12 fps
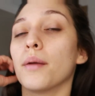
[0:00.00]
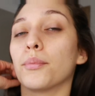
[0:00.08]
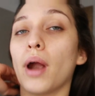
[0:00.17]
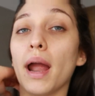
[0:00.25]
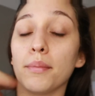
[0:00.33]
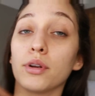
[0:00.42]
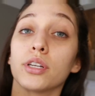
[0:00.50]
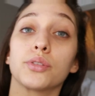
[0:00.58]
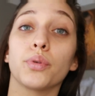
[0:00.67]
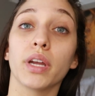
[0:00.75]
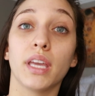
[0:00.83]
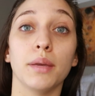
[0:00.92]
primer is
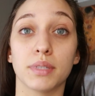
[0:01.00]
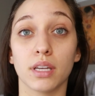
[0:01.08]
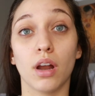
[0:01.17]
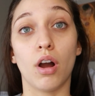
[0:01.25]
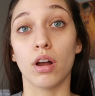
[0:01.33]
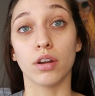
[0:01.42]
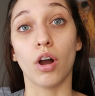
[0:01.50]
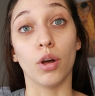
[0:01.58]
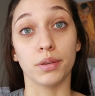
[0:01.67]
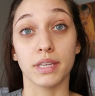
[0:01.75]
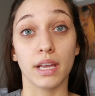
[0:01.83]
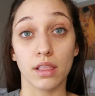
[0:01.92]
what keeps it on
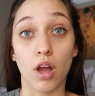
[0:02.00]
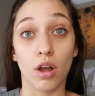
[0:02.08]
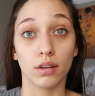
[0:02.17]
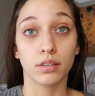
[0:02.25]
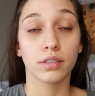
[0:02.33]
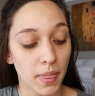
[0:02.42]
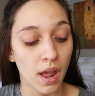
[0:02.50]
all day long.